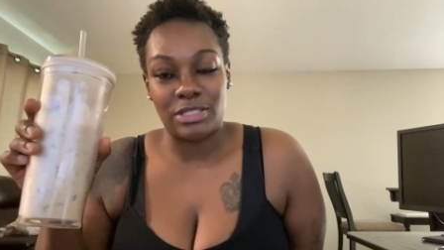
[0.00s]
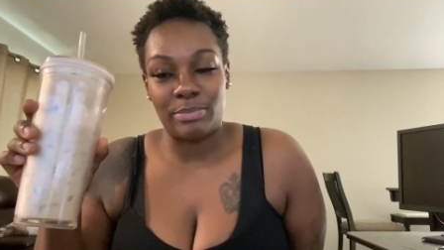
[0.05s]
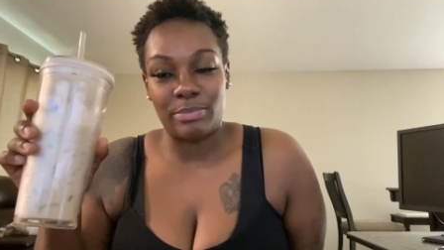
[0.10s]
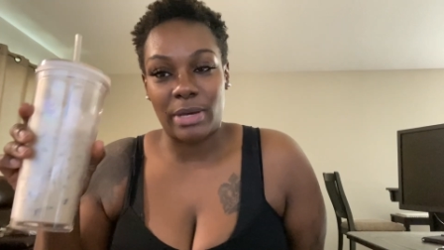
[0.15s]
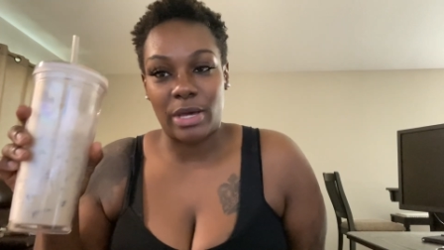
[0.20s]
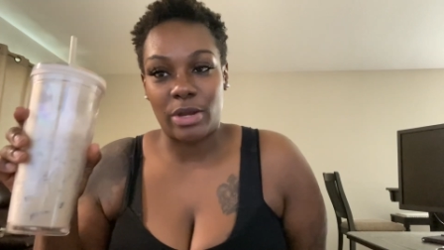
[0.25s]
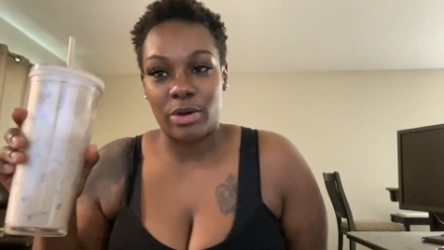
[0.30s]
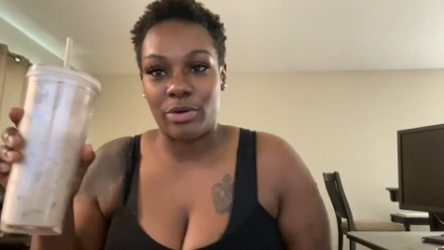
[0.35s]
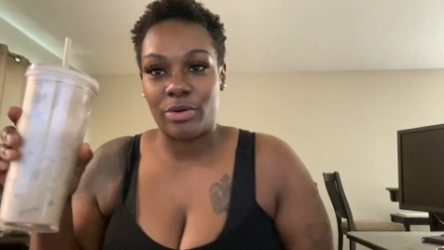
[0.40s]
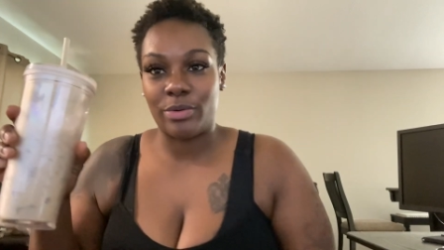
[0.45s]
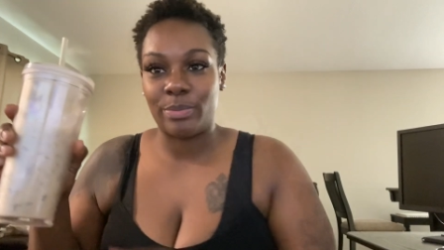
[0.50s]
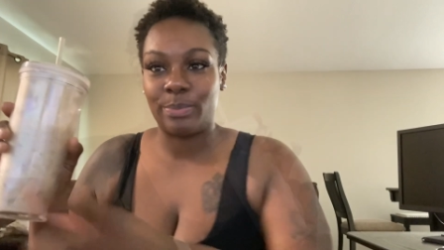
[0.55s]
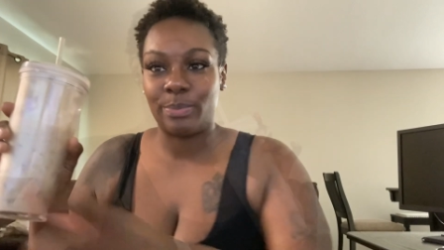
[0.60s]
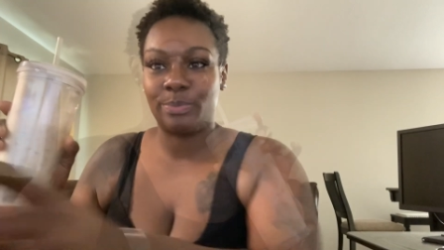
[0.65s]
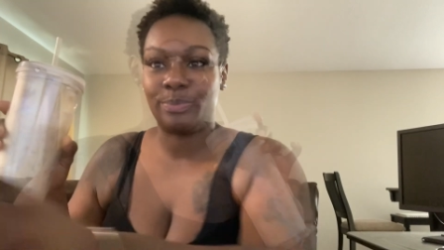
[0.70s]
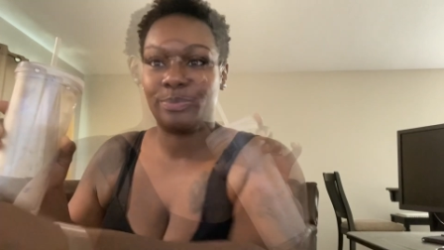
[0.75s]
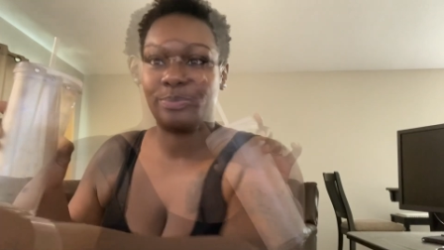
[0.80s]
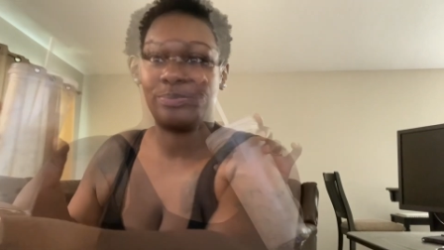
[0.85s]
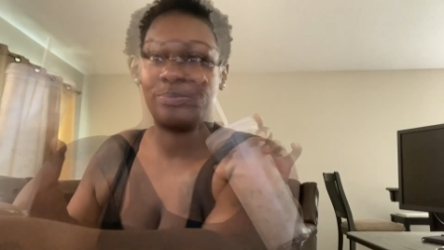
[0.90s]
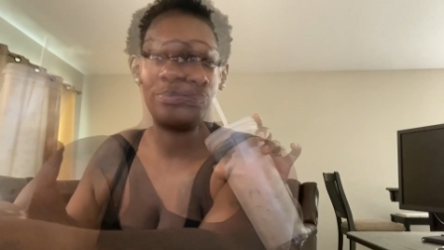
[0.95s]
better.
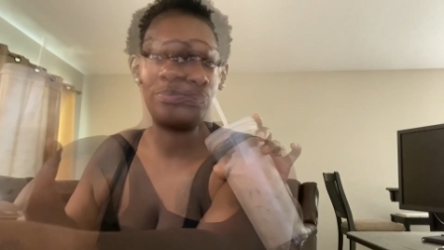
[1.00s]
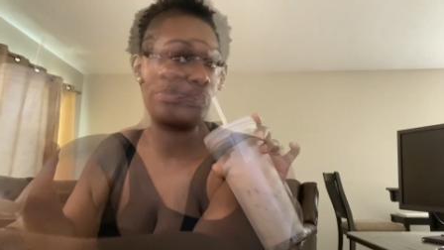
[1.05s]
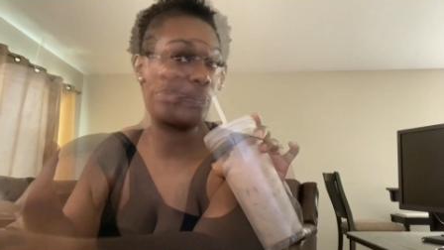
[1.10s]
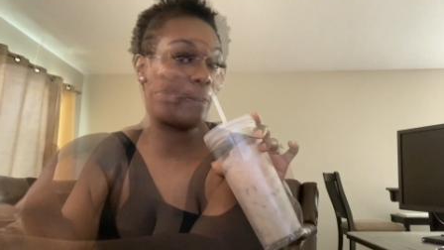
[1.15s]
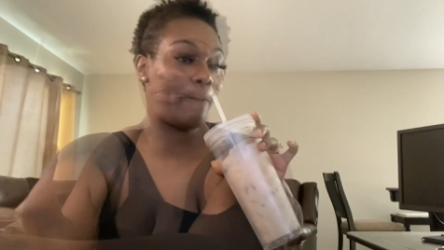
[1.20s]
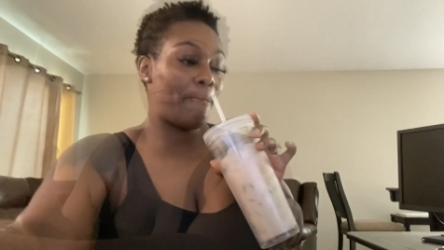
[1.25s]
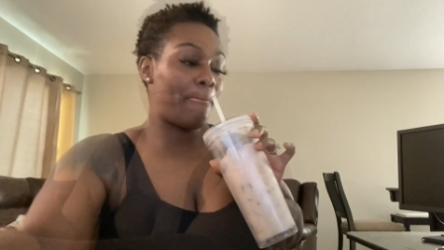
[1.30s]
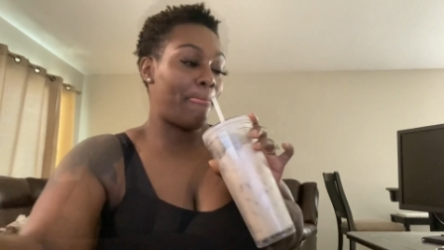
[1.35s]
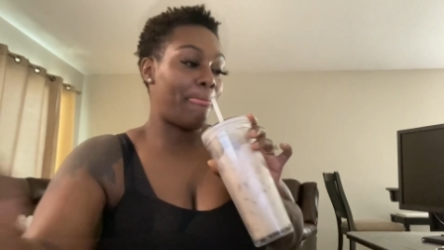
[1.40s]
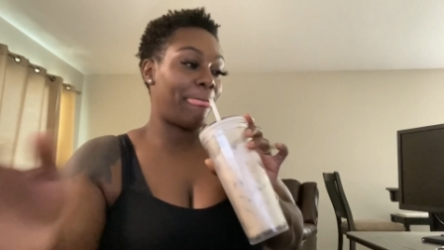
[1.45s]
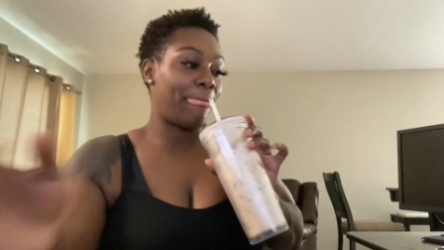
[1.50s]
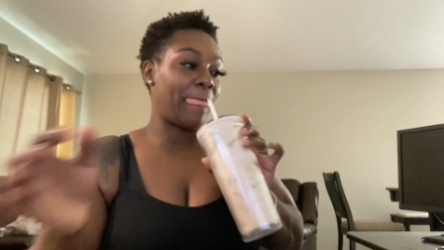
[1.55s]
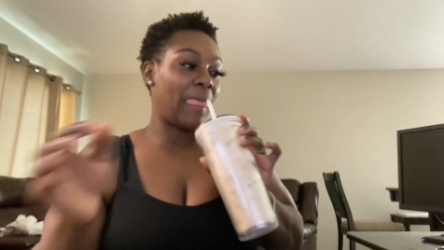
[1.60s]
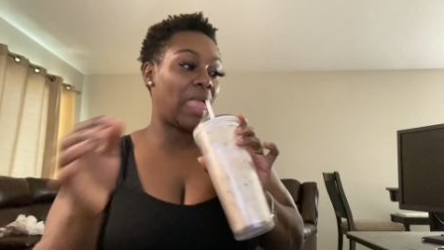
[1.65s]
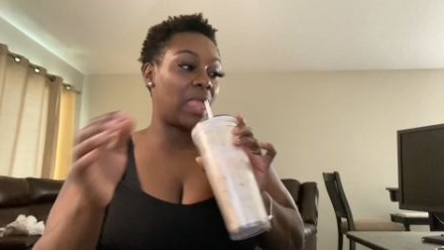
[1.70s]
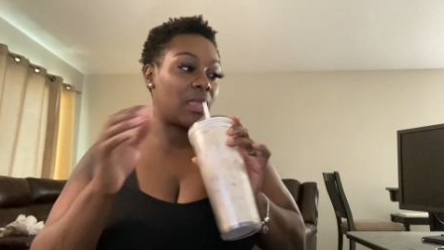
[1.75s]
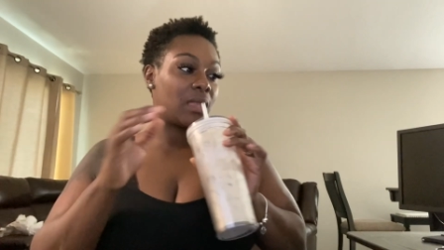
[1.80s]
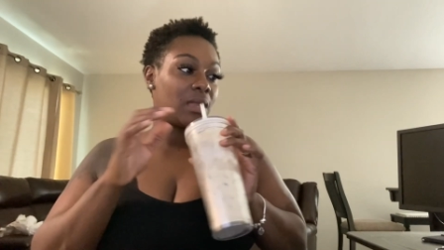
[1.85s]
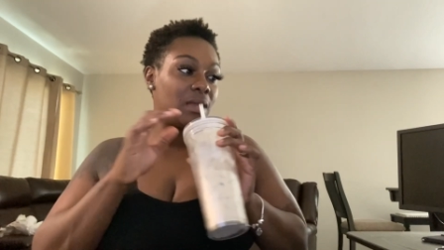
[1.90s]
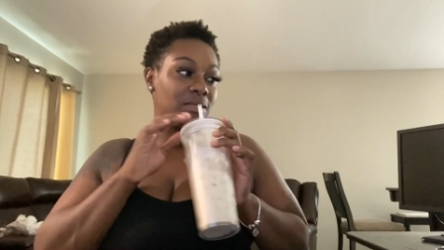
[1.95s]

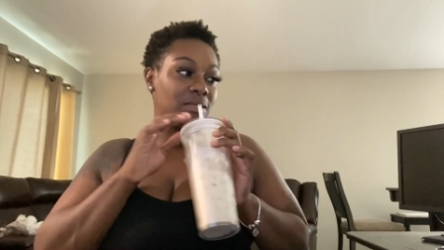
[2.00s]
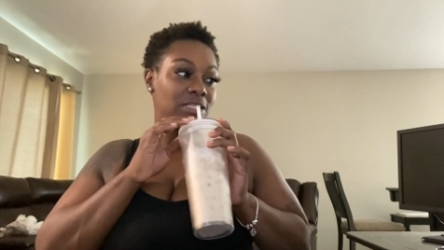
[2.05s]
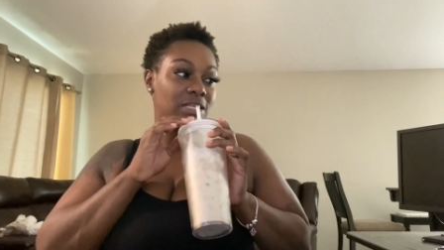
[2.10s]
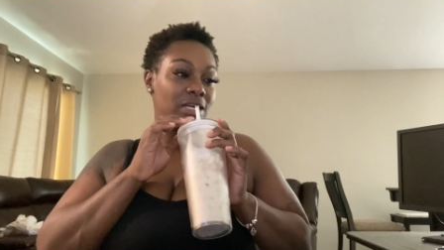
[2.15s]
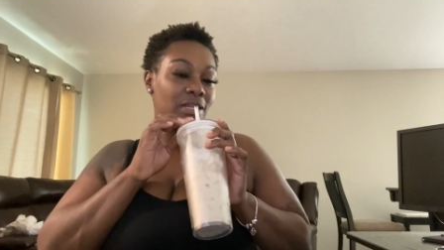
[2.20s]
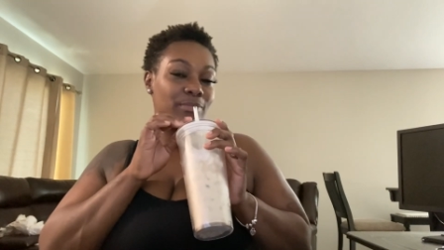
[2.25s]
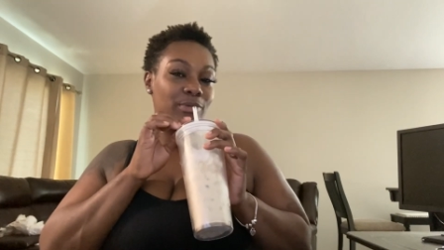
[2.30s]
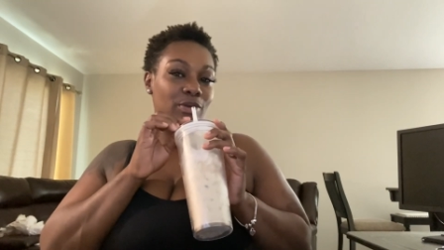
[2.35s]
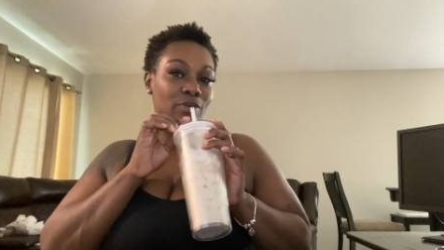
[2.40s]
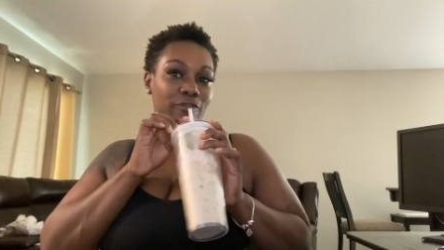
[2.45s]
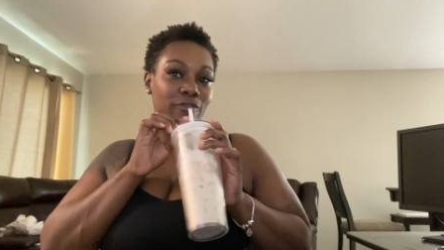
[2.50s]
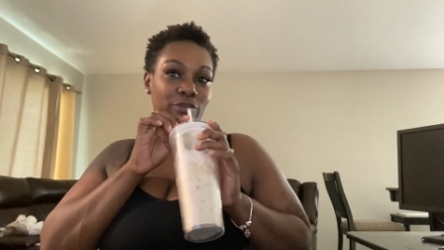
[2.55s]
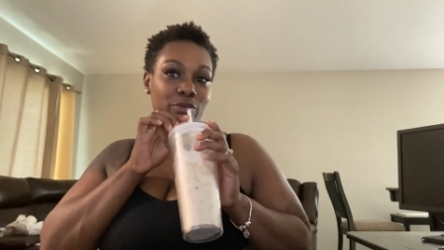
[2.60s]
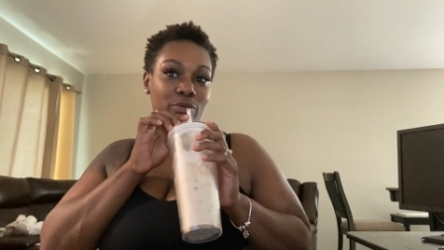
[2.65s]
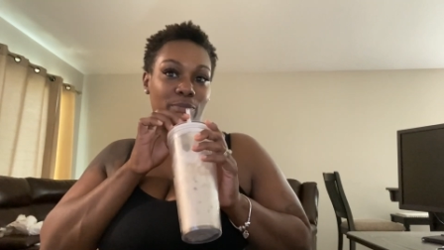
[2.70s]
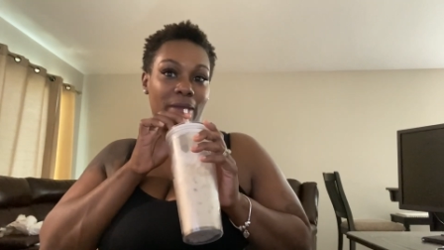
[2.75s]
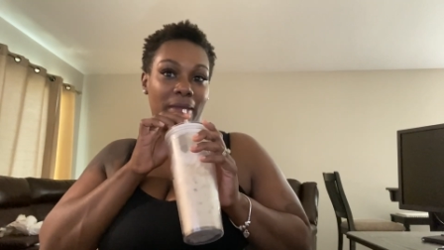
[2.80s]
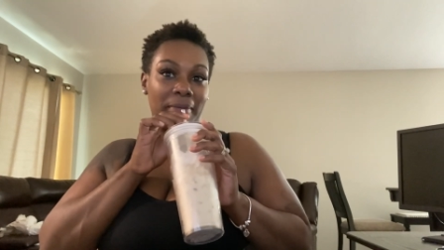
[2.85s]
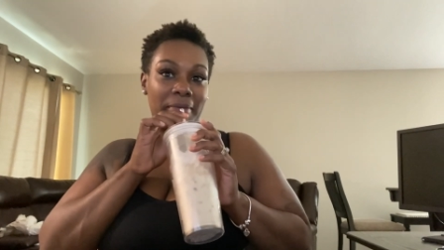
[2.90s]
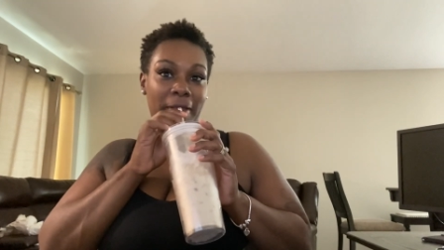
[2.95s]
Come tell them your view,
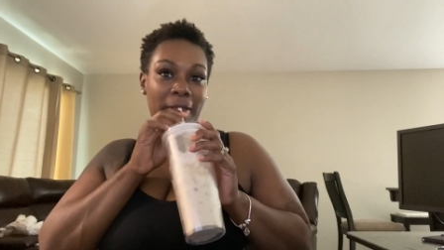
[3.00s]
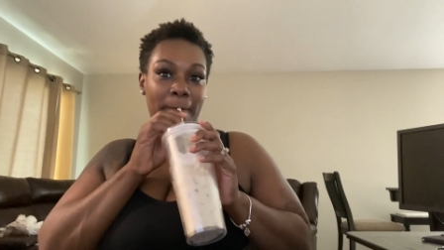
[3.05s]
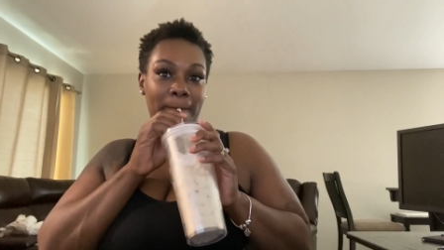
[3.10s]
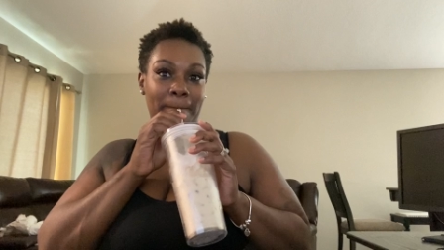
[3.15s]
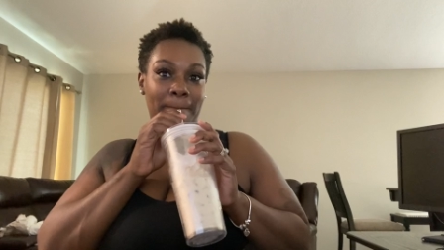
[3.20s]
baby.